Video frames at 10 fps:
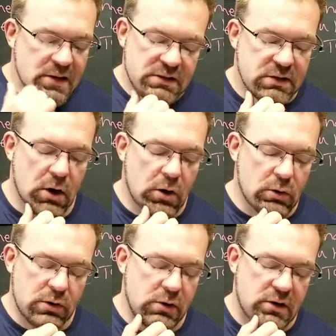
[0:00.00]

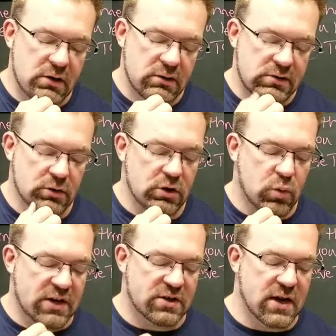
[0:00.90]
So the
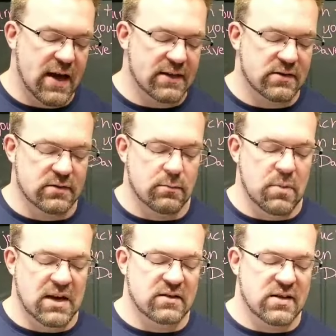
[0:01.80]
question I asked, does it
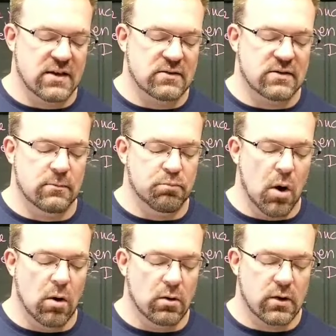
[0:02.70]
make sense to
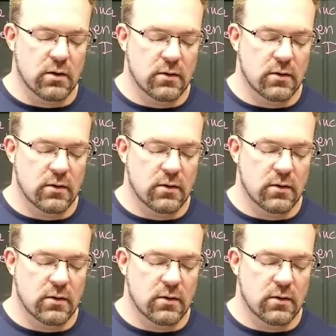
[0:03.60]
bulk